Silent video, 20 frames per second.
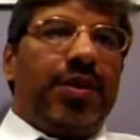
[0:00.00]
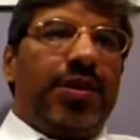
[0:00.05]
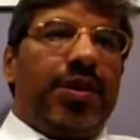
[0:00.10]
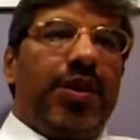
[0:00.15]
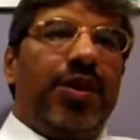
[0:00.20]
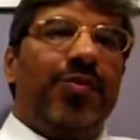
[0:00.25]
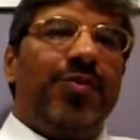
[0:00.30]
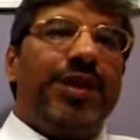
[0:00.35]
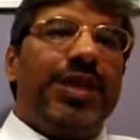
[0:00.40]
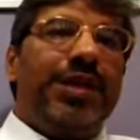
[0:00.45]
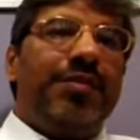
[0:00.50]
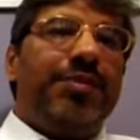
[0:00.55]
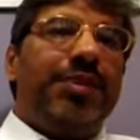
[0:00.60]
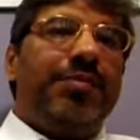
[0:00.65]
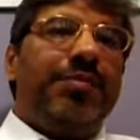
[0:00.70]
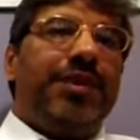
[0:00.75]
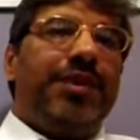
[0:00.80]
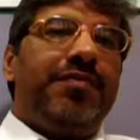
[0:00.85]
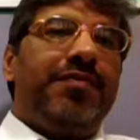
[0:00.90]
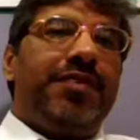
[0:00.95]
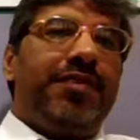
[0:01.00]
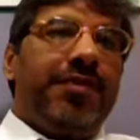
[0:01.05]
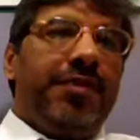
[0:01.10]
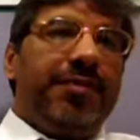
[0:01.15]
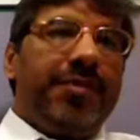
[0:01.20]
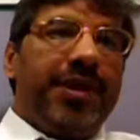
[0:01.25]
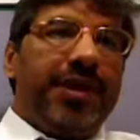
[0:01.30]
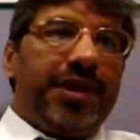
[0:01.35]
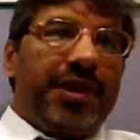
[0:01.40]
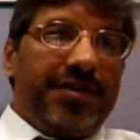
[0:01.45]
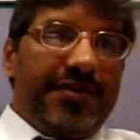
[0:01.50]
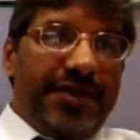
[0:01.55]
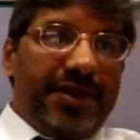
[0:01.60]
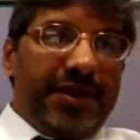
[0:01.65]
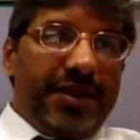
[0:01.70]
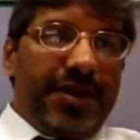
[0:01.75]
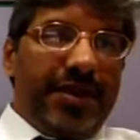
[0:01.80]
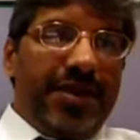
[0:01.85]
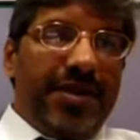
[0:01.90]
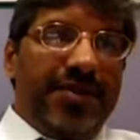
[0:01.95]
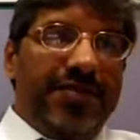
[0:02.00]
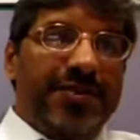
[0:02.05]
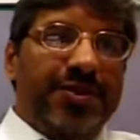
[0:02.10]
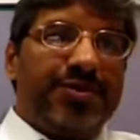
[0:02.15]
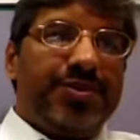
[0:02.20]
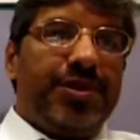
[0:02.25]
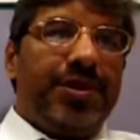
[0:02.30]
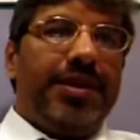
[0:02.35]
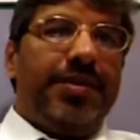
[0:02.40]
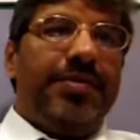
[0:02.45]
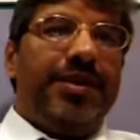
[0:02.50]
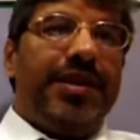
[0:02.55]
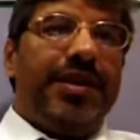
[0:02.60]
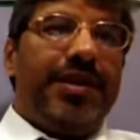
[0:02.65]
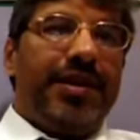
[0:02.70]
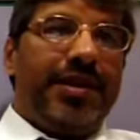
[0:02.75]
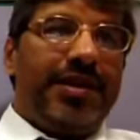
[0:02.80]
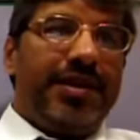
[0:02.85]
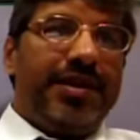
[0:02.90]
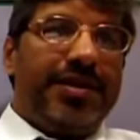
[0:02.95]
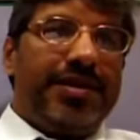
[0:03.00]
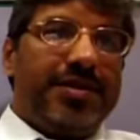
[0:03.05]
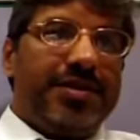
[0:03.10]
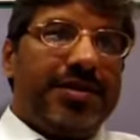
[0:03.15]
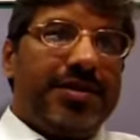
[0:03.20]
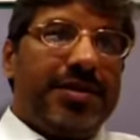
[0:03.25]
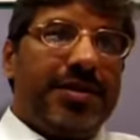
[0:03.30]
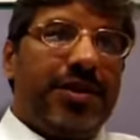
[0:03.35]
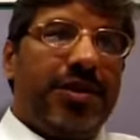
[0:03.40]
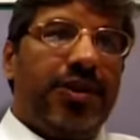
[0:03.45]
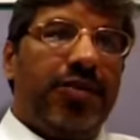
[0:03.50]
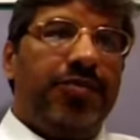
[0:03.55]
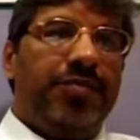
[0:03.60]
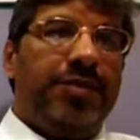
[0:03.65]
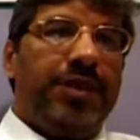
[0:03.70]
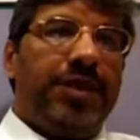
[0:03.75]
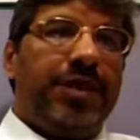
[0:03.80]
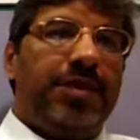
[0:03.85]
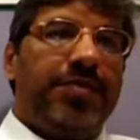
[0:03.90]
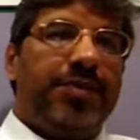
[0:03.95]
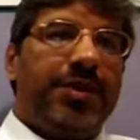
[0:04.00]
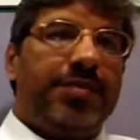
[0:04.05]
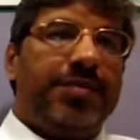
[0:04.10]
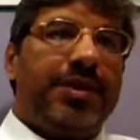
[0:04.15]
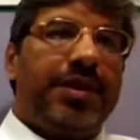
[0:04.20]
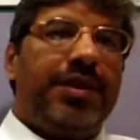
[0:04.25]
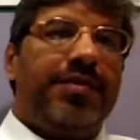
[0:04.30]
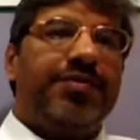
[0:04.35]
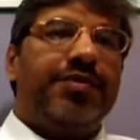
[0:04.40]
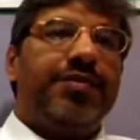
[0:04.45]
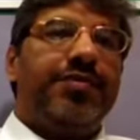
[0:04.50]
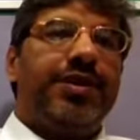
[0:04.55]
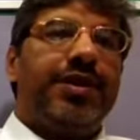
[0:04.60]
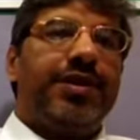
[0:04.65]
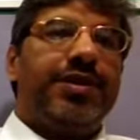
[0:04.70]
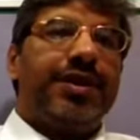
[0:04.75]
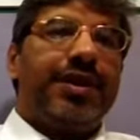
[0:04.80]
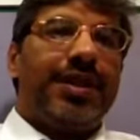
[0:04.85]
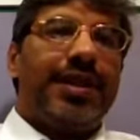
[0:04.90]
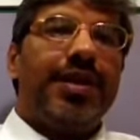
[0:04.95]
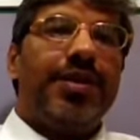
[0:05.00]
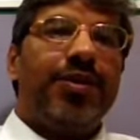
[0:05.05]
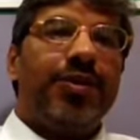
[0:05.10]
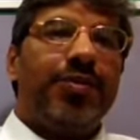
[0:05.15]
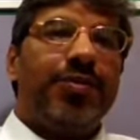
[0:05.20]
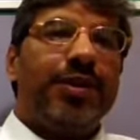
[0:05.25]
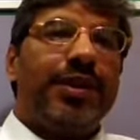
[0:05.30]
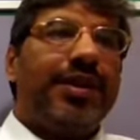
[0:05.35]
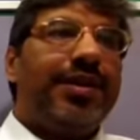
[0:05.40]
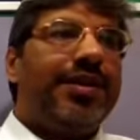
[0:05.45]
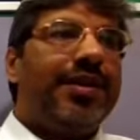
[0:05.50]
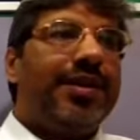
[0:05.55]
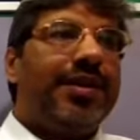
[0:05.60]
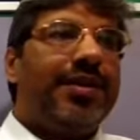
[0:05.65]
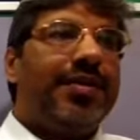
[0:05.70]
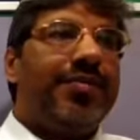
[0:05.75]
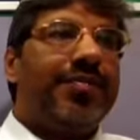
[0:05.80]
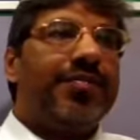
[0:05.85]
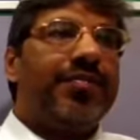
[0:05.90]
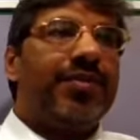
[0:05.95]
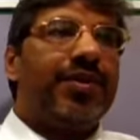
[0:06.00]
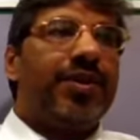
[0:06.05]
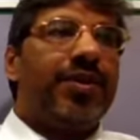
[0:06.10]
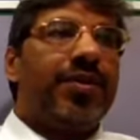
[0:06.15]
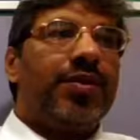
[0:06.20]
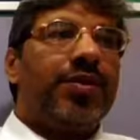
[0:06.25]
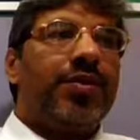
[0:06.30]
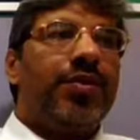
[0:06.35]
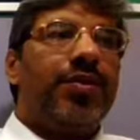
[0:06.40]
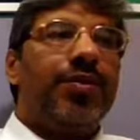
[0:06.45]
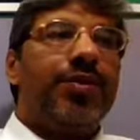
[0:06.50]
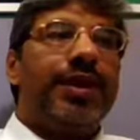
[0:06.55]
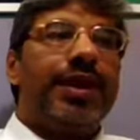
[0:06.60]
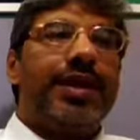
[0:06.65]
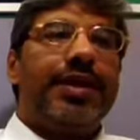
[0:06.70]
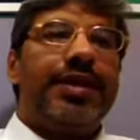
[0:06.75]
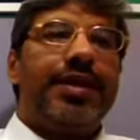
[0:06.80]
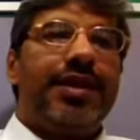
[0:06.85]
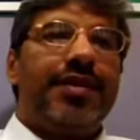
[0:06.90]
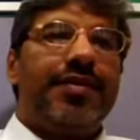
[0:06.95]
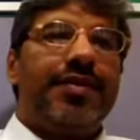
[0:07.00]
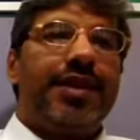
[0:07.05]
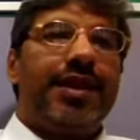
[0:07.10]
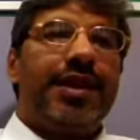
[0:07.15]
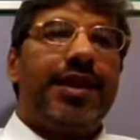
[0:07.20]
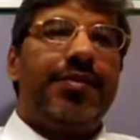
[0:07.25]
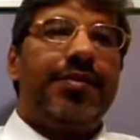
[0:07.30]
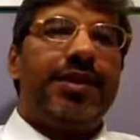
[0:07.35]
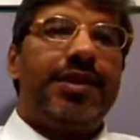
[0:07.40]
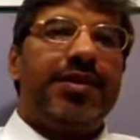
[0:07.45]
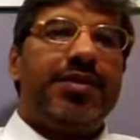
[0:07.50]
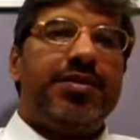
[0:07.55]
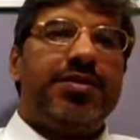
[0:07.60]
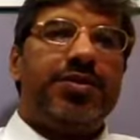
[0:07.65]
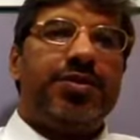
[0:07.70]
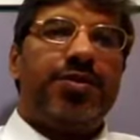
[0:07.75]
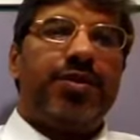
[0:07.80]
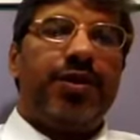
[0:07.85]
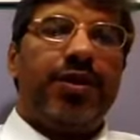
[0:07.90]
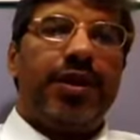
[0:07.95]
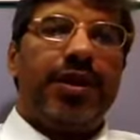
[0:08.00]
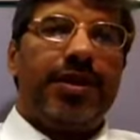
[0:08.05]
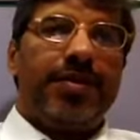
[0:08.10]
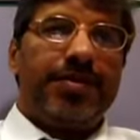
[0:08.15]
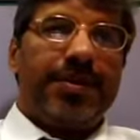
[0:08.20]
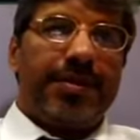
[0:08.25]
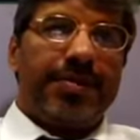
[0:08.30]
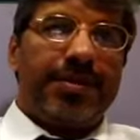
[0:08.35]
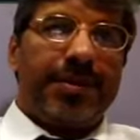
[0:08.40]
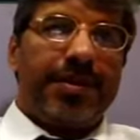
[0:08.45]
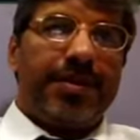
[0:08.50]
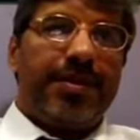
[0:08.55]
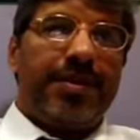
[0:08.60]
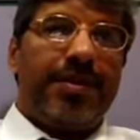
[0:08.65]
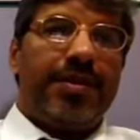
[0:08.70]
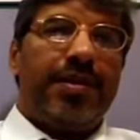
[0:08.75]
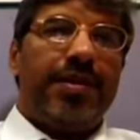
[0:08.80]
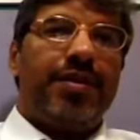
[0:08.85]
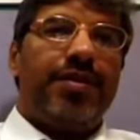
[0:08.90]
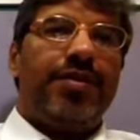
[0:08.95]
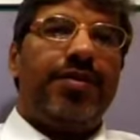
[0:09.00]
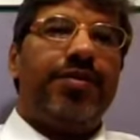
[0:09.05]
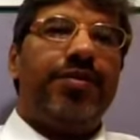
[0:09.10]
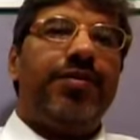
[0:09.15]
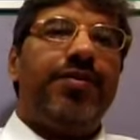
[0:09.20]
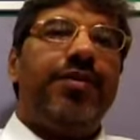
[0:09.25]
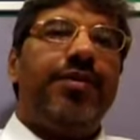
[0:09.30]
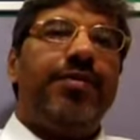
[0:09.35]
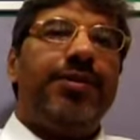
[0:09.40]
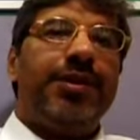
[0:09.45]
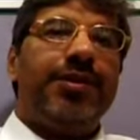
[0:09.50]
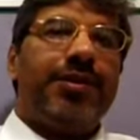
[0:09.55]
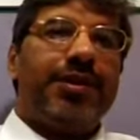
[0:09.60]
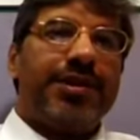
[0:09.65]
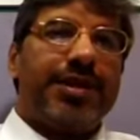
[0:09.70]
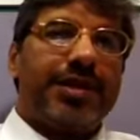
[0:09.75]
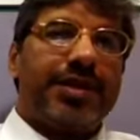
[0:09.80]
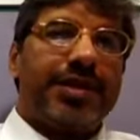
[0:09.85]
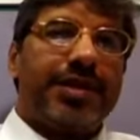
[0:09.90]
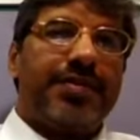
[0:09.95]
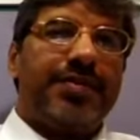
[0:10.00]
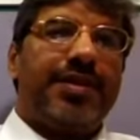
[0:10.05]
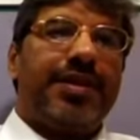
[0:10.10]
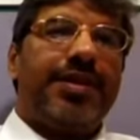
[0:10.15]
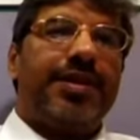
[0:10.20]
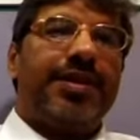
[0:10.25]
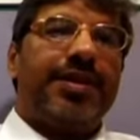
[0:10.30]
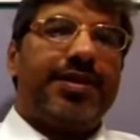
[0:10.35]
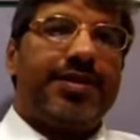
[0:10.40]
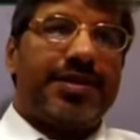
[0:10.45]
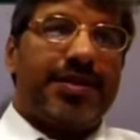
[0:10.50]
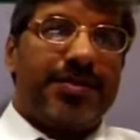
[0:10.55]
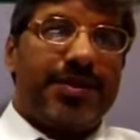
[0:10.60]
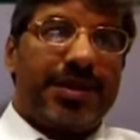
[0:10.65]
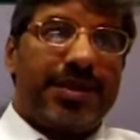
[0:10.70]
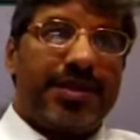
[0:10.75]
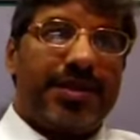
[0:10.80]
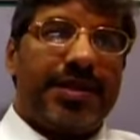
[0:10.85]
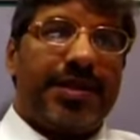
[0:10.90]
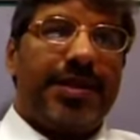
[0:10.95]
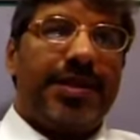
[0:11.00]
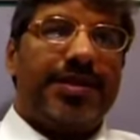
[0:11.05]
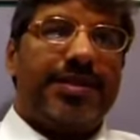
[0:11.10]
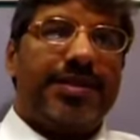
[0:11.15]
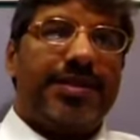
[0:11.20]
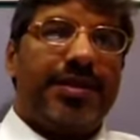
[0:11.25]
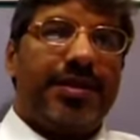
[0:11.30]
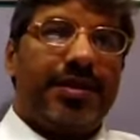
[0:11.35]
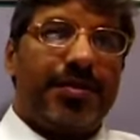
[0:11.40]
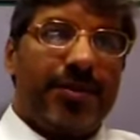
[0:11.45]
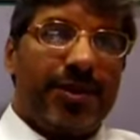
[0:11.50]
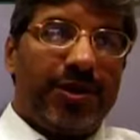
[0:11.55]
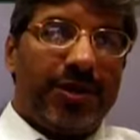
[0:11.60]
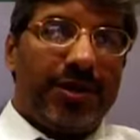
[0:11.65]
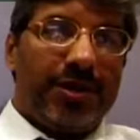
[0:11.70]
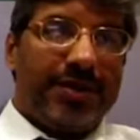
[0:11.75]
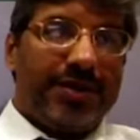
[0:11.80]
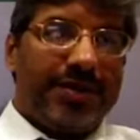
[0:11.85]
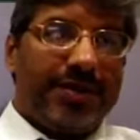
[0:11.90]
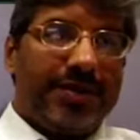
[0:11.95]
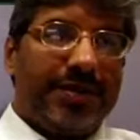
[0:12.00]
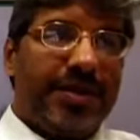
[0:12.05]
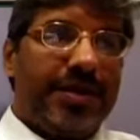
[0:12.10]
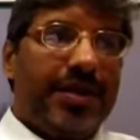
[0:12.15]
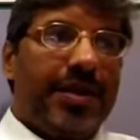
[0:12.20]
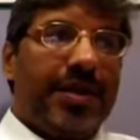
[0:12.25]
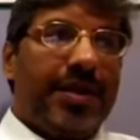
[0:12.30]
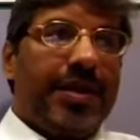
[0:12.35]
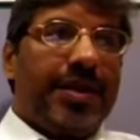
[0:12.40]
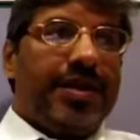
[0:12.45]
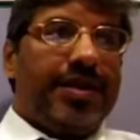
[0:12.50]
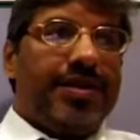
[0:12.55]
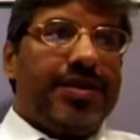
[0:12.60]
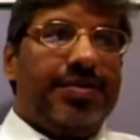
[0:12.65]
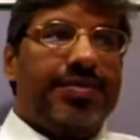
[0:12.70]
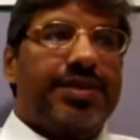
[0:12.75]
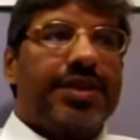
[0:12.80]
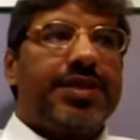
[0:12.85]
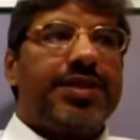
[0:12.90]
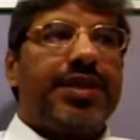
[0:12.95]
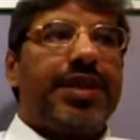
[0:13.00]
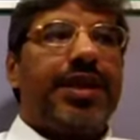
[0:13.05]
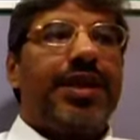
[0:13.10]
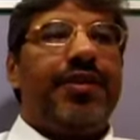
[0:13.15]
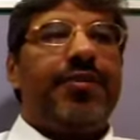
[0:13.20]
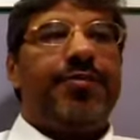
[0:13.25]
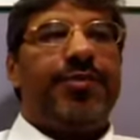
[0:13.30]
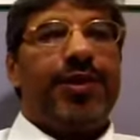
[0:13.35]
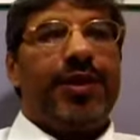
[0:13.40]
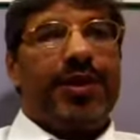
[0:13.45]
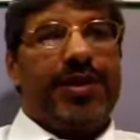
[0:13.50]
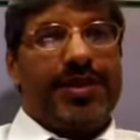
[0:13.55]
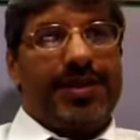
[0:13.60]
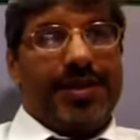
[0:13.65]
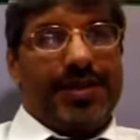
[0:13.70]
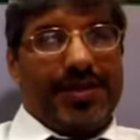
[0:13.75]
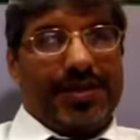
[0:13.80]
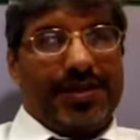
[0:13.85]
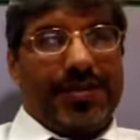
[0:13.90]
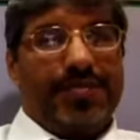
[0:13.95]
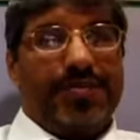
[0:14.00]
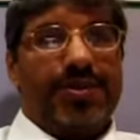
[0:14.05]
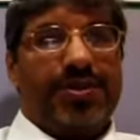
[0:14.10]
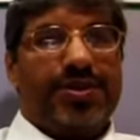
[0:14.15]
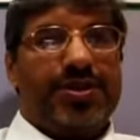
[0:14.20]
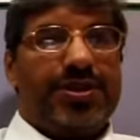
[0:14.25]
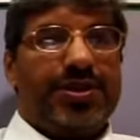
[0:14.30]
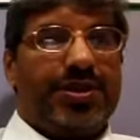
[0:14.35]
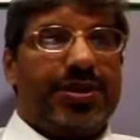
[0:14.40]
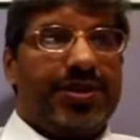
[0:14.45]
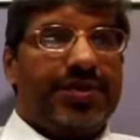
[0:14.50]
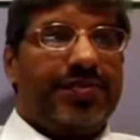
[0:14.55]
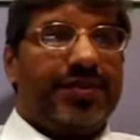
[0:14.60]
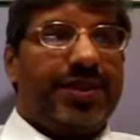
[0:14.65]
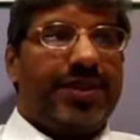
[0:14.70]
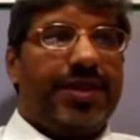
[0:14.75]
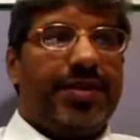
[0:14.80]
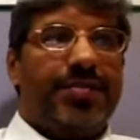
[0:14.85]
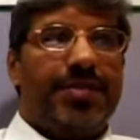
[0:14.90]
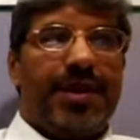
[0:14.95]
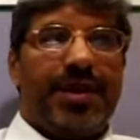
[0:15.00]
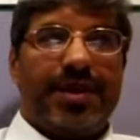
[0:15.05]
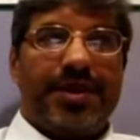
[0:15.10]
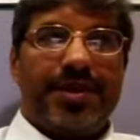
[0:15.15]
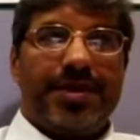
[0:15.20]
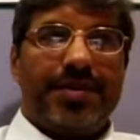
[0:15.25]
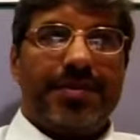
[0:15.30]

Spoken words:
How many people we will be giving individual email IDs? How many people have to work in a group ID? Who can give the emails to all the people? Who will be contacting with the customers and external bodies? So such kind of policies and procedures we can make.